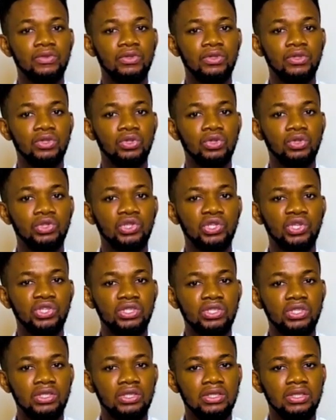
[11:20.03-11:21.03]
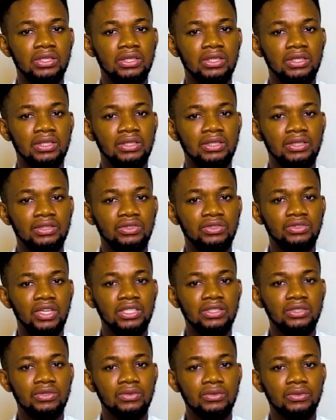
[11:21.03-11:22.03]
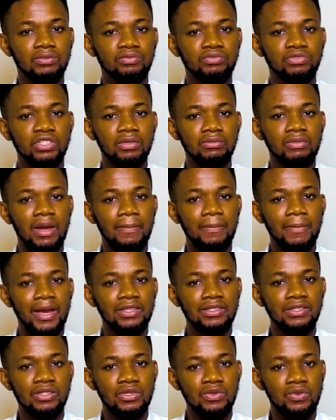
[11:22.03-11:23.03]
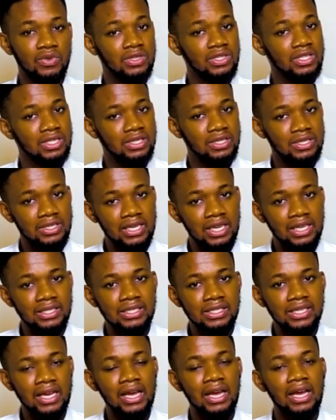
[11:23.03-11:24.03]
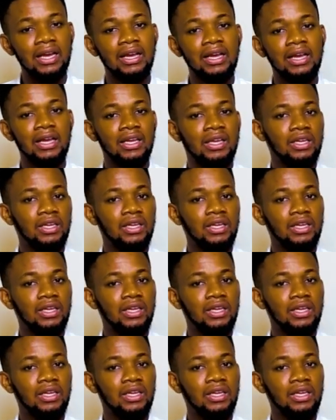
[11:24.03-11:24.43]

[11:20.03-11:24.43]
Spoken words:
you know, just trying to bring my mind towards the center,